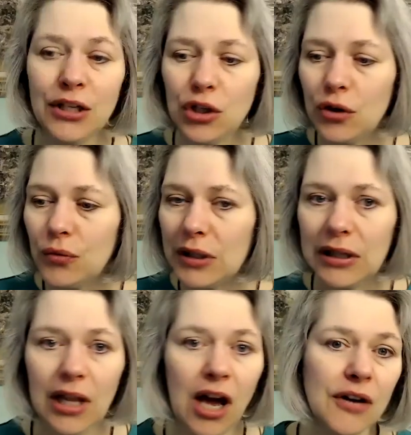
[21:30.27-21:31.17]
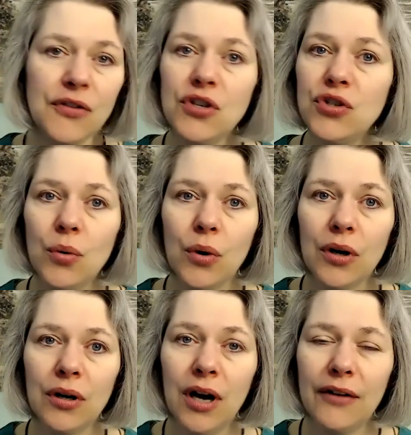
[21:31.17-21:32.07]
You know, if we lock the
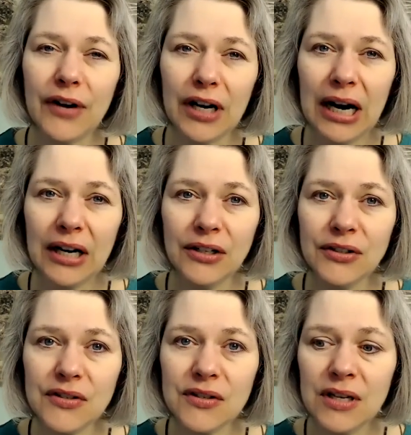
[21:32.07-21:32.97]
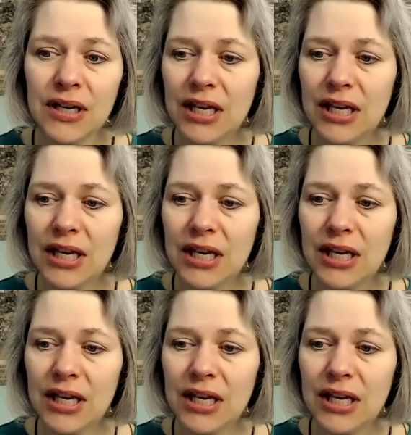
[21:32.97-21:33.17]
door of our hearts,